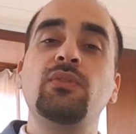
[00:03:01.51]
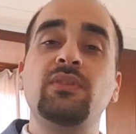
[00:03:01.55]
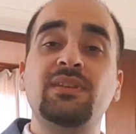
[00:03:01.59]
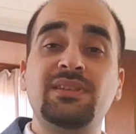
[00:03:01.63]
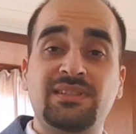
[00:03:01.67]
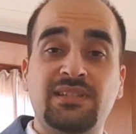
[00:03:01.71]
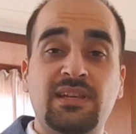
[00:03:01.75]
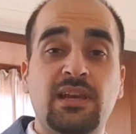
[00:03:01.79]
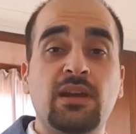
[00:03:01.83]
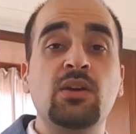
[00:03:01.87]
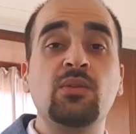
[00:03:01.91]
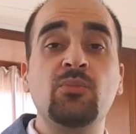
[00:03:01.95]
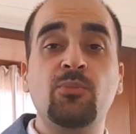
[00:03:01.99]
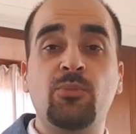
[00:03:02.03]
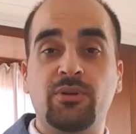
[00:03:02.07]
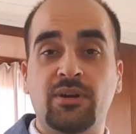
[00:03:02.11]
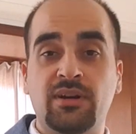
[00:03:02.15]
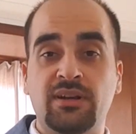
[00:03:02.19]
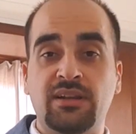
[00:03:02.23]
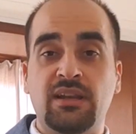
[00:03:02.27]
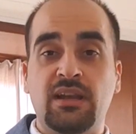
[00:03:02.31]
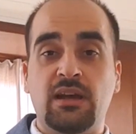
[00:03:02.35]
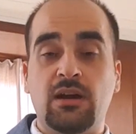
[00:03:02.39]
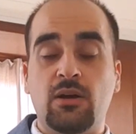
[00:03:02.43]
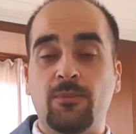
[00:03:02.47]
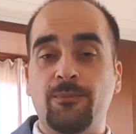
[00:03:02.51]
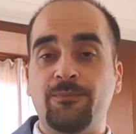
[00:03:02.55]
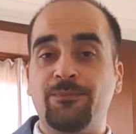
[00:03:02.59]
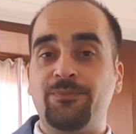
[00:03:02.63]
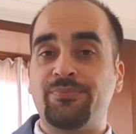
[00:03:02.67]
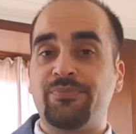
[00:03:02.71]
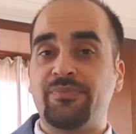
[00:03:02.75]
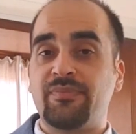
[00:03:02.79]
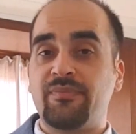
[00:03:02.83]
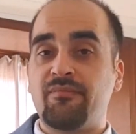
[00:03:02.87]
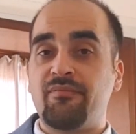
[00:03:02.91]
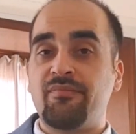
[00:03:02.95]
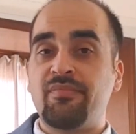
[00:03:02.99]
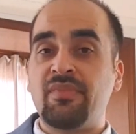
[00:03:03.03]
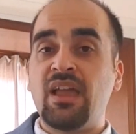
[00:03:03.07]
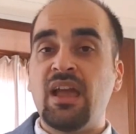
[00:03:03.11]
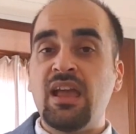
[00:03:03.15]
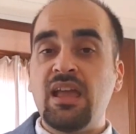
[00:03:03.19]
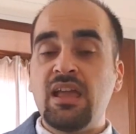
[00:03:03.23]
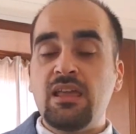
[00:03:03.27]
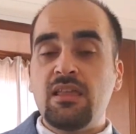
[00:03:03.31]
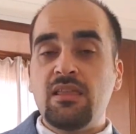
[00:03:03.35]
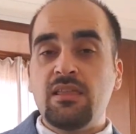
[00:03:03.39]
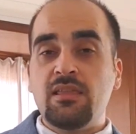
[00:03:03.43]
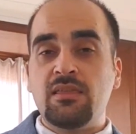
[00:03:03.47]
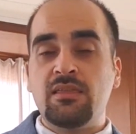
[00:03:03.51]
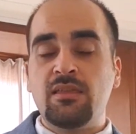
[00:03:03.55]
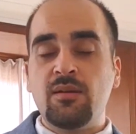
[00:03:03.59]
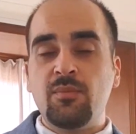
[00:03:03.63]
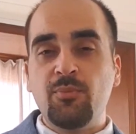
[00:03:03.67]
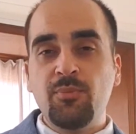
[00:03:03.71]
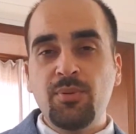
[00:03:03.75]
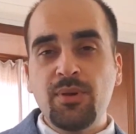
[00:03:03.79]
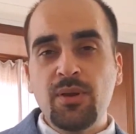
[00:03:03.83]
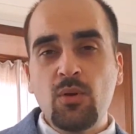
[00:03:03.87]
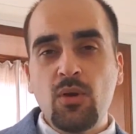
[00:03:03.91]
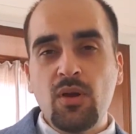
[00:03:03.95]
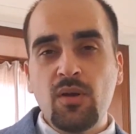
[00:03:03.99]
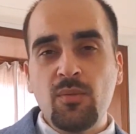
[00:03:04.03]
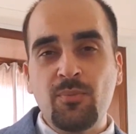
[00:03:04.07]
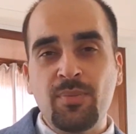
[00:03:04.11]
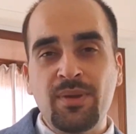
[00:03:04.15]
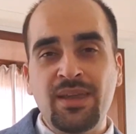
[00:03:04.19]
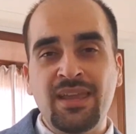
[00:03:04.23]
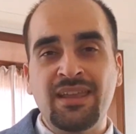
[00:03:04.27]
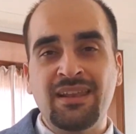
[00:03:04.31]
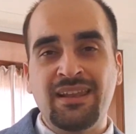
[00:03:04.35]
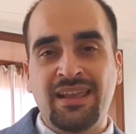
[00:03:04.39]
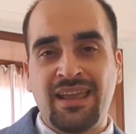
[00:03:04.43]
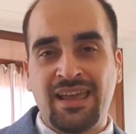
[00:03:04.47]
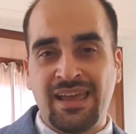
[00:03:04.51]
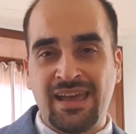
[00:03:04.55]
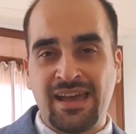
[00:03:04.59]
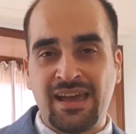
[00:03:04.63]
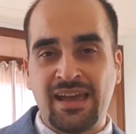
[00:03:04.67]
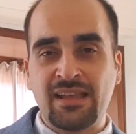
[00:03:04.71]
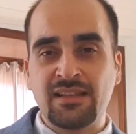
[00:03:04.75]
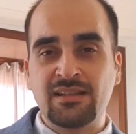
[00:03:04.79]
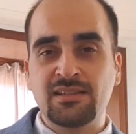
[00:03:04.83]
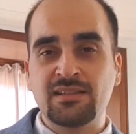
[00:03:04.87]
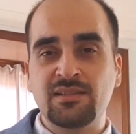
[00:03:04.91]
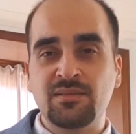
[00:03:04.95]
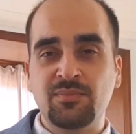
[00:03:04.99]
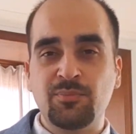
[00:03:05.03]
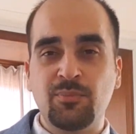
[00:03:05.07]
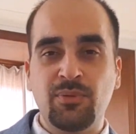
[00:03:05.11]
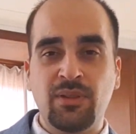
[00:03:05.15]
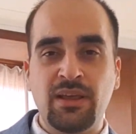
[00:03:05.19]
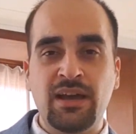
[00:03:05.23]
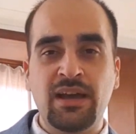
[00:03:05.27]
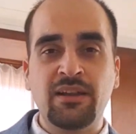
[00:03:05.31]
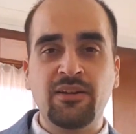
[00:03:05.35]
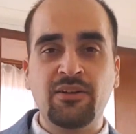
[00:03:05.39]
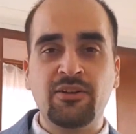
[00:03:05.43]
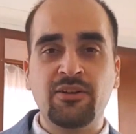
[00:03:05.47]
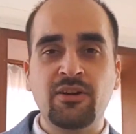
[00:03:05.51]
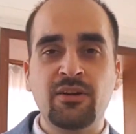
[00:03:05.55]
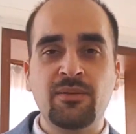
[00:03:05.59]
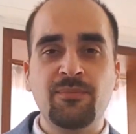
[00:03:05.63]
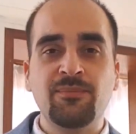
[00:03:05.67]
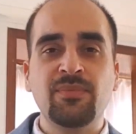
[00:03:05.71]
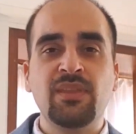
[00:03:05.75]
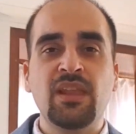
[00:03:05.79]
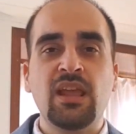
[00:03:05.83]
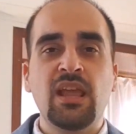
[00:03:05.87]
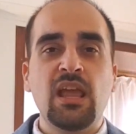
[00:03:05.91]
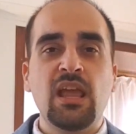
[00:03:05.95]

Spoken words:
the second part now. The PYP Enhanced Planner